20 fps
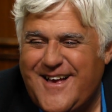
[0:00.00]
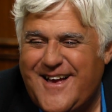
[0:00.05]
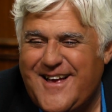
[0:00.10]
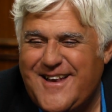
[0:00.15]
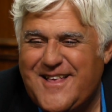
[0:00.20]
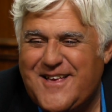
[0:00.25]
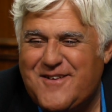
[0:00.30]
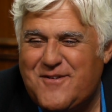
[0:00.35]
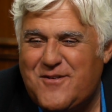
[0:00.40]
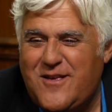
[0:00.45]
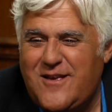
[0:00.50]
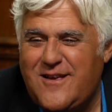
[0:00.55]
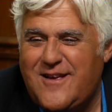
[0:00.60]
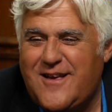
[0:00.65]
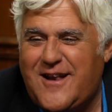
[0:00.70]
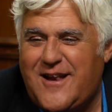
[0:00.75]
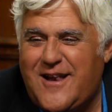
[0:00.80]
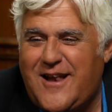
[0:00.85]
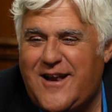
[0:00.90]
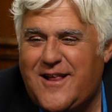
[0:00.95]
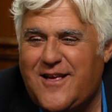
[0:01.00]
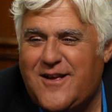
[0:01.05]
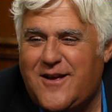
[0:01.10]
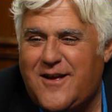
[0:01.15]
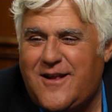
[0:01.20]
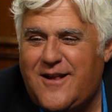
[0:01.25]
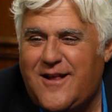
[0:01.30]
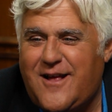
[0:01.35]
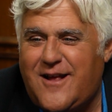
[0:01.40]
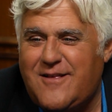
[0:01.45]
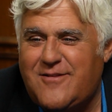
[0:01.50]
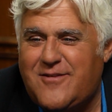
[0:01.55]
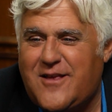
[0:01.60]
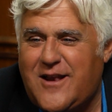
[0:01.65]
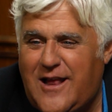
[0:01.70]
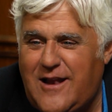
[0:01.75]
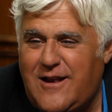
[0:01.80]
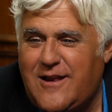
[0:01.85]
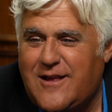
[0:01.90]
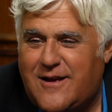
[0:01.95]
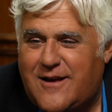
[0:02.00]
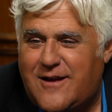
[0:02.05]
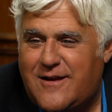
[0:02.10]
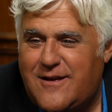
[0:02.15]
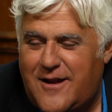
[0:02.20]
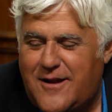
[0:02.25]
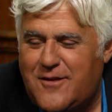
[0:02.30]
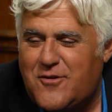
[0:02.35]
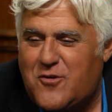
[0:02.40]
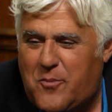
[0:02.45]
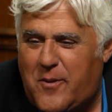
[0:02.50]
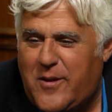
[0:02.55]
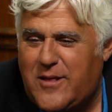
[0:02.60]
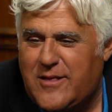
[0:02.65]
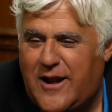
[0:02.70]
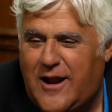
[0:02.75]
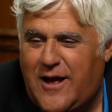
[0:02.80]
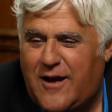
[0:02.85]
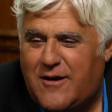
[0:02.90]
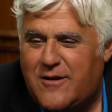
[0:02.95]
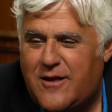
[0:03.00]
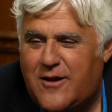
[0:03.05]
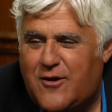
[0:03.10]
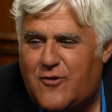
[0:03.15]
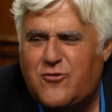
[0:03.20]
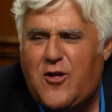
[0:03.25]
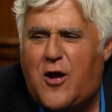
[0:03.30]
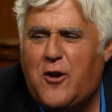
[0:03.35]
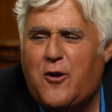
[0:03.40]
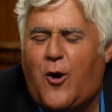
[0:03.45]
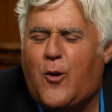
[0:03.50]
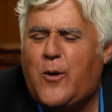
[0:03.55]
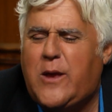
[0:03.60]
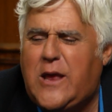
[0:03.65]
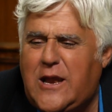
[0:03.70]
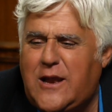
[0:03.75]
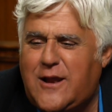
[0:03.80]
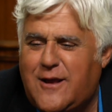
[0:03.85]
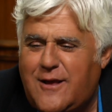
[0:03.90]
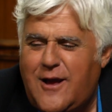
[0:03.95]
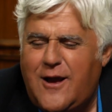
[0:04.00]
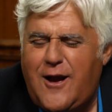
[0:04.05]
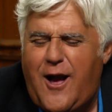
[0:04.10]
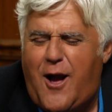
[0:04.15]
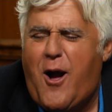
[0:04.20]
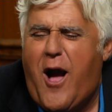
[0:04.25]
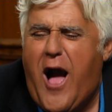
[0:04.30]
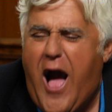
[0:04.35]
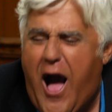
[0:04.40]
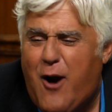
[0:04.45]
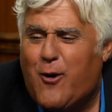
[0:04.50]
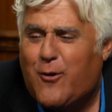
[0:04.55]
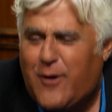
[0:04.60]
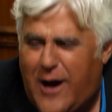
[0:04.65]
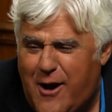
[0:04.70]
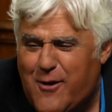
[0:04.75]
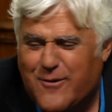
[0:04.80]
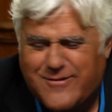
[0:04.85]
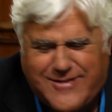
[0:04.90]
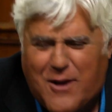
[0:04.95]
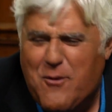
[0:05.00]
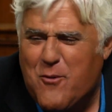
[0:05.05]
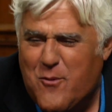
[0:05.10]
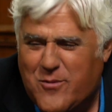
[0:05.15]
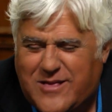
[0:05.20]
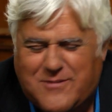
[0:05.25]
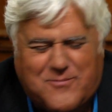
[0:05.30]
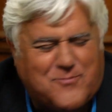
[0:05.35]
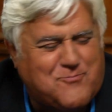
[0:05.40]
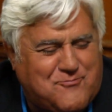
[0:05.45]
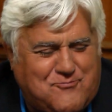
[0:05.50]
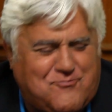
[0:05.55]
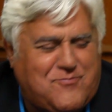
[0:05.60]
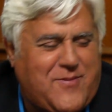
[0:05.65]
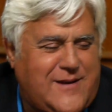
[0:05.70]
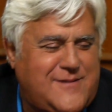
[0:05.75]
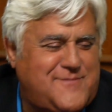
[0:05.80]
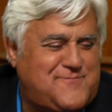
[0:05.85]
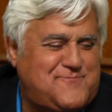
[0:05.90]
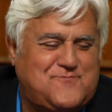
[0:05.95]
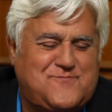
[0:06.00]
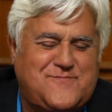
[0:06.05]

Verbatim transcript: And he, and then he, I said India, and I spelled it out. He goes, no, no, India. Oh, oh, oh, is that what